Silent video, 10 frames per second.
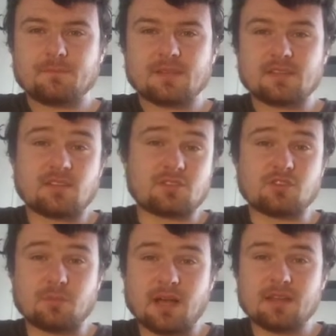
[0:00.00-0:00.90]
it's not
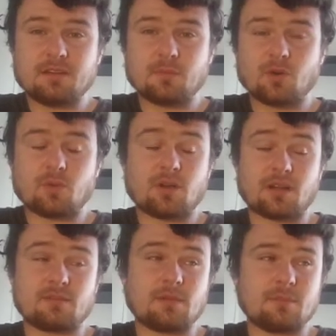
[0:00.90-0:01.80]
too bad anymore, where I
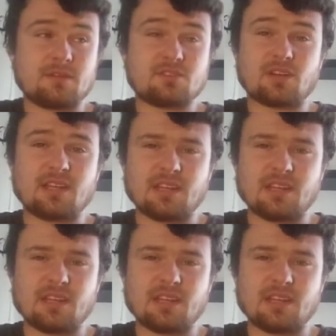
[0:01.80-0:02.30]
can maybe start